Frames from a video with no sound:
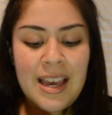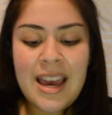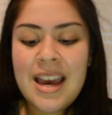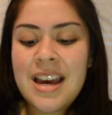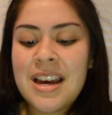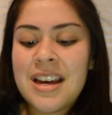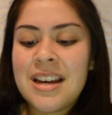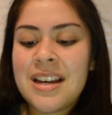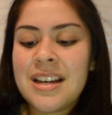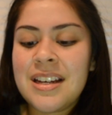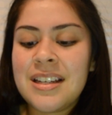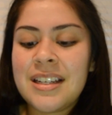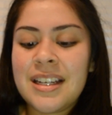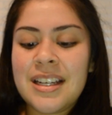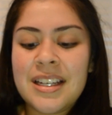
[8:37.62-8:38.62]

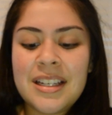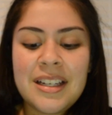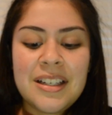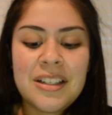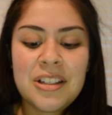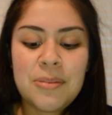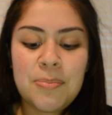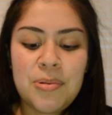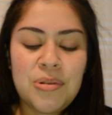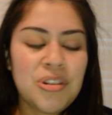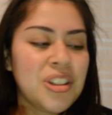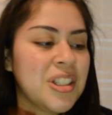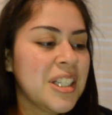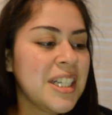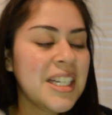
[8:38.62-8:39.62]
And it is
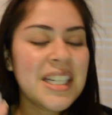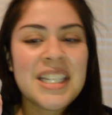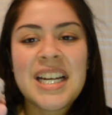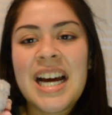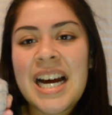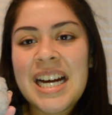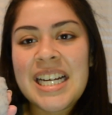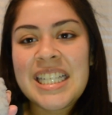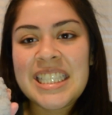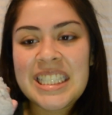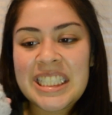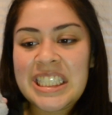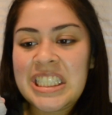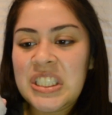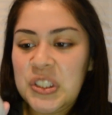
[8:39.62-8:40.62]
Pusheen as
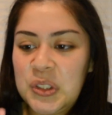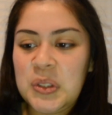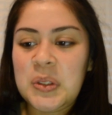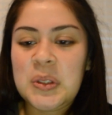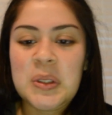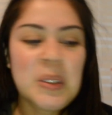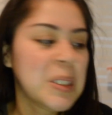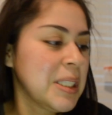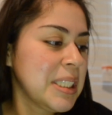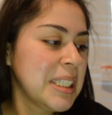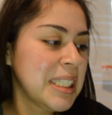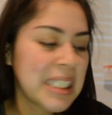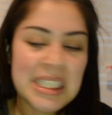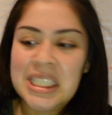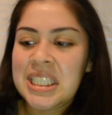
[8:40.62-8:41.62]
a
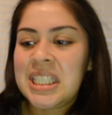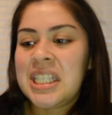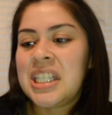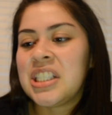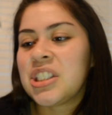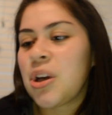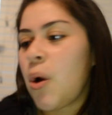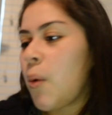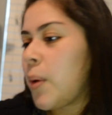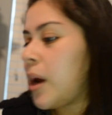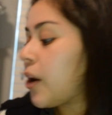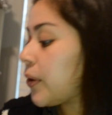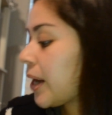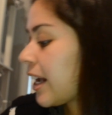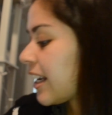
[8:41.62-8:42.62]
unicorn. So we
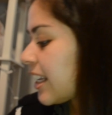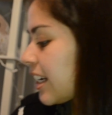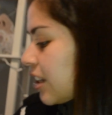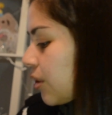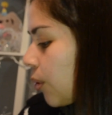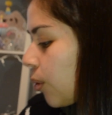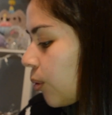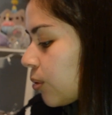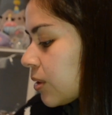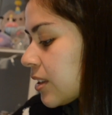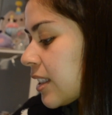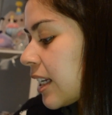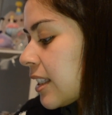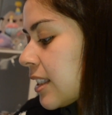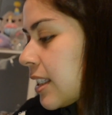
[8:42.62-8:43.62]
are not getting the whole
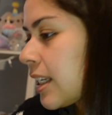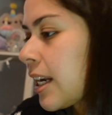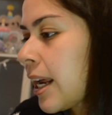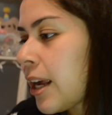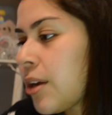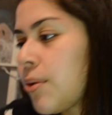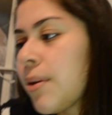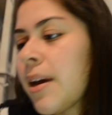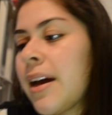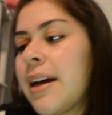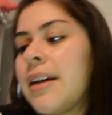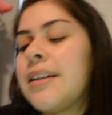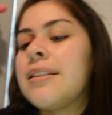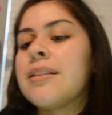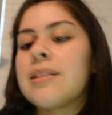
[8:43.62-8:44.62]
set today, you
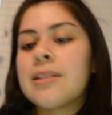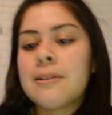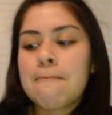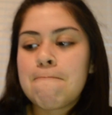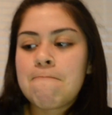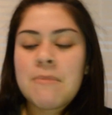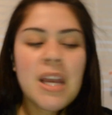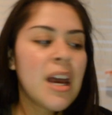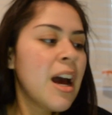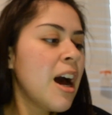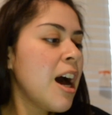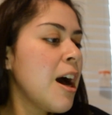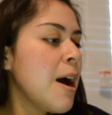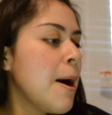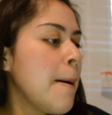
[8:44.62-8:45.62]
guys.
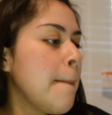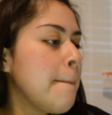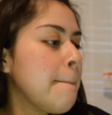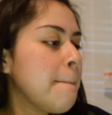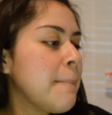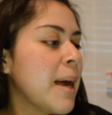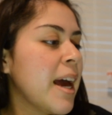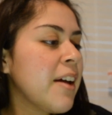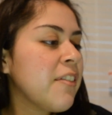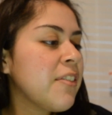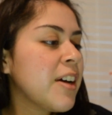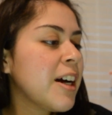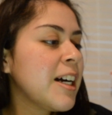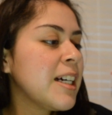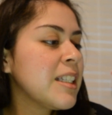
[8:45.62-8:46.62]

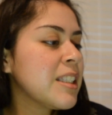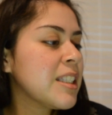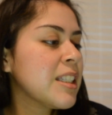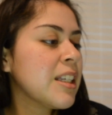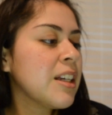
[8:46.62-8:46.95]
I've got